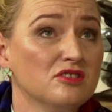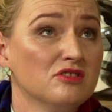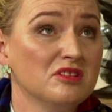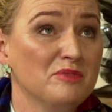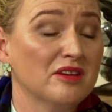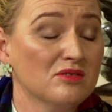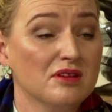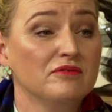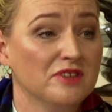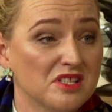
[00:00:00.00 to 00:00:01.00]
thing to do is to make
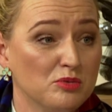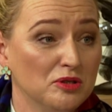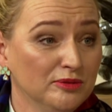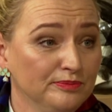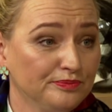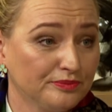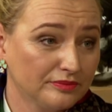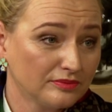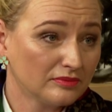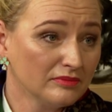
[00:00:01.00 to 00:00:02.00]
yourself visible.
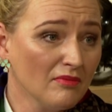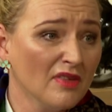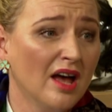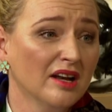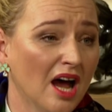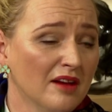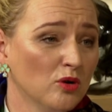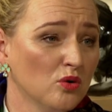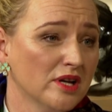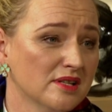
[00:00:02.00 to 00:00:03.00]
Yeah. And
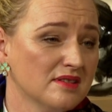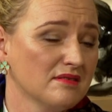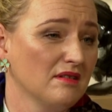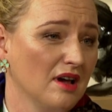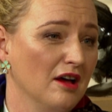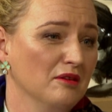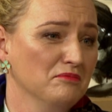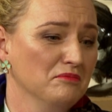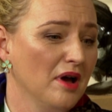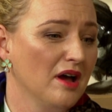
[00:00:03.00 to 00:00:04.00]
I've always
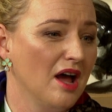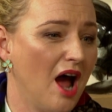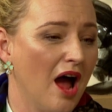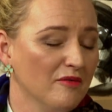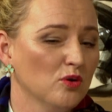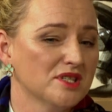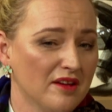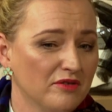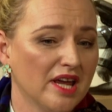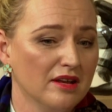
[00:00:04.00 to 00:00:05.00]
um, I've
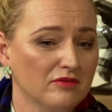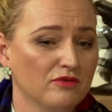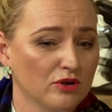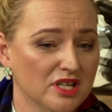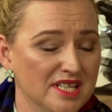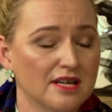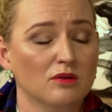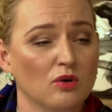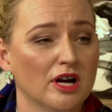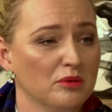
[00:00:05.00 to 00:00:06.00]
always advocated for a
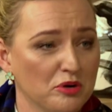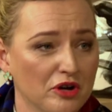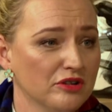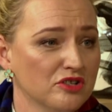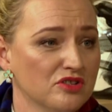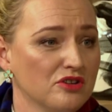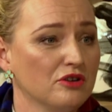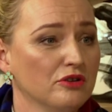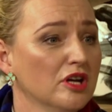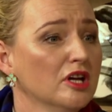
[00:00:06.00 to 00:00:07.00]
DIY approach.
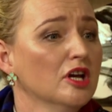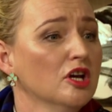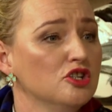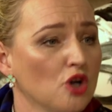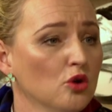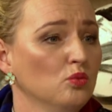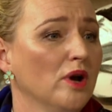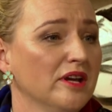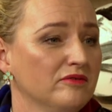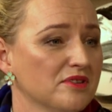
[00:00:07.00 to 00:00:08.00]
So
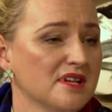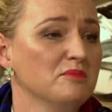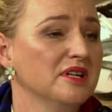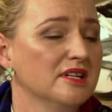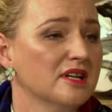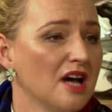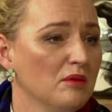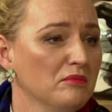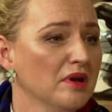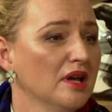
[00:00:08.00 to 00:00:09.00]
don't wait for somebody to
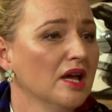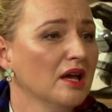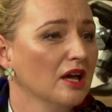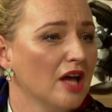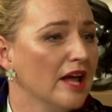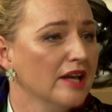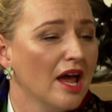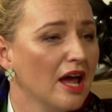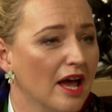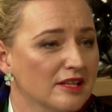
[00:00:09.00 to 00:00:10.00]
come and,
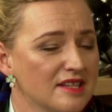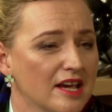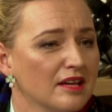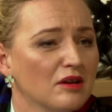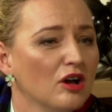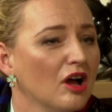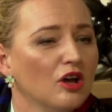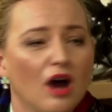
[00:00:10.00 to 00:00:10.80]
yeah. and say,